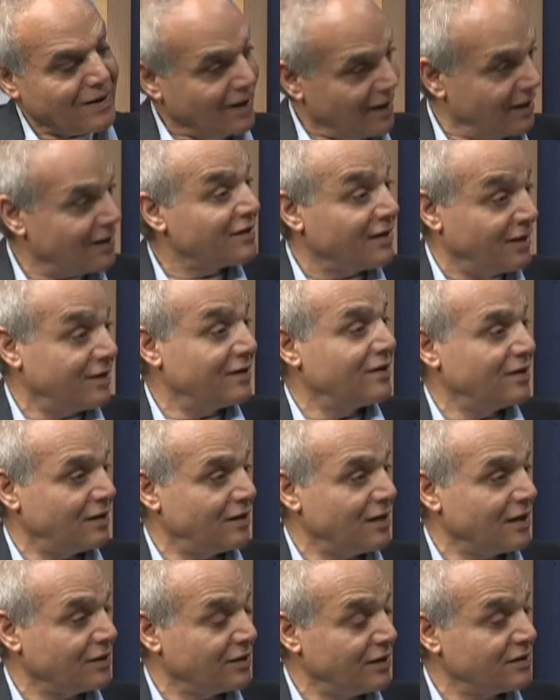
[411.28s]
It, it,
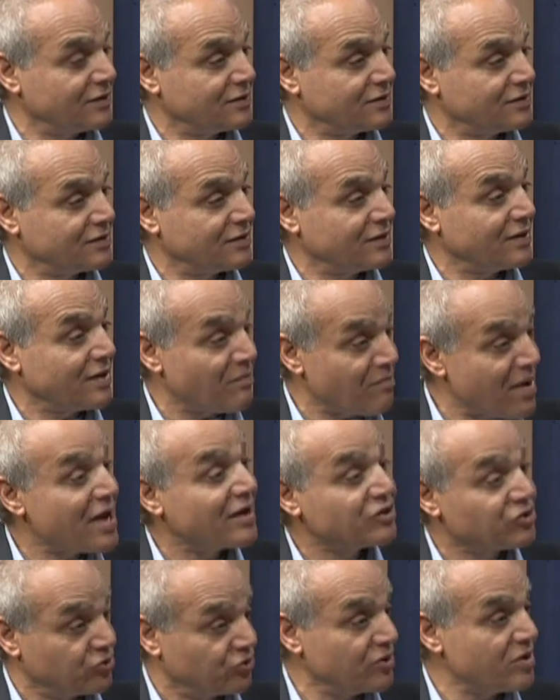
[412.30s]
that is in the
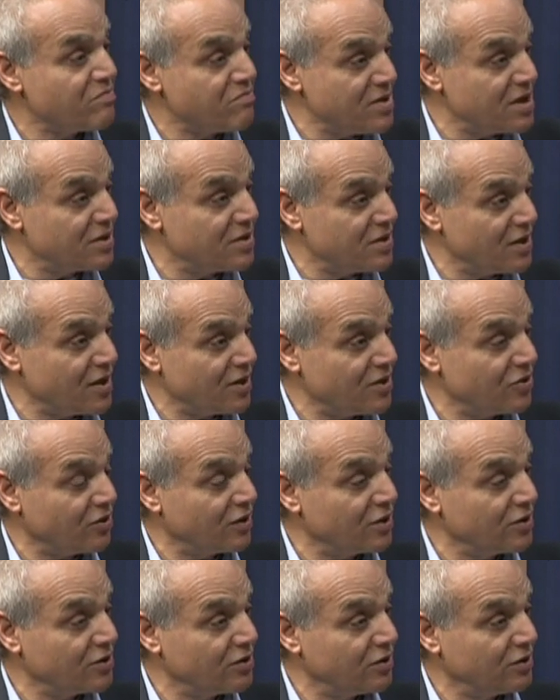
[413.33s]
mainstream media. You're,
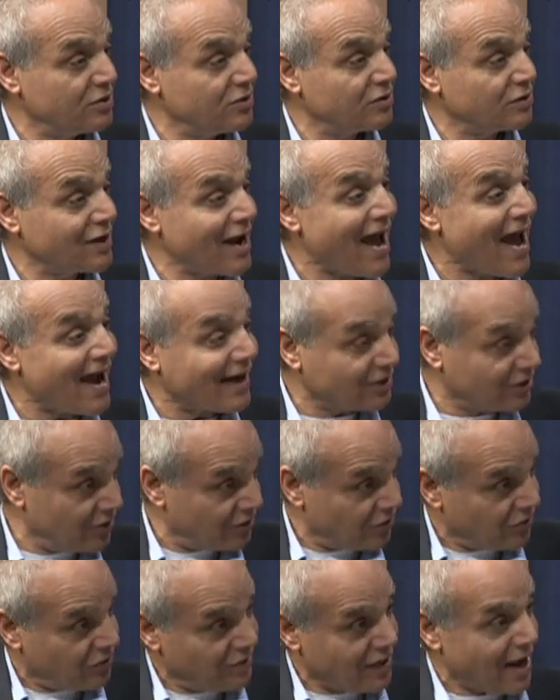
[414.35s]
you, you're
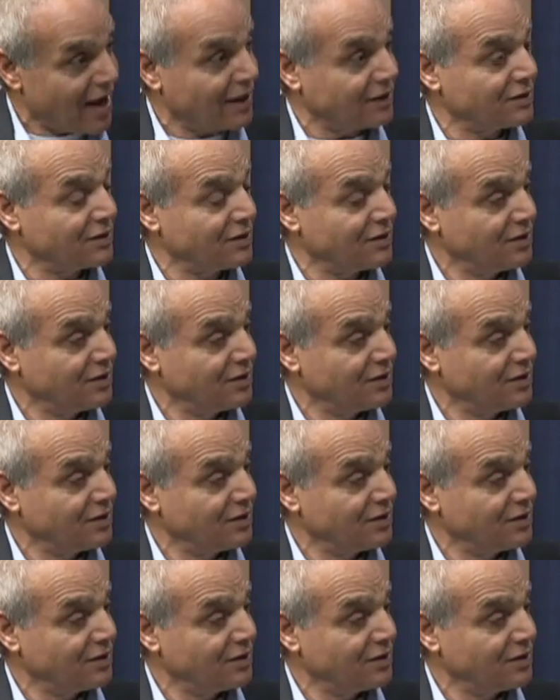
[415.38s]
reacting to that.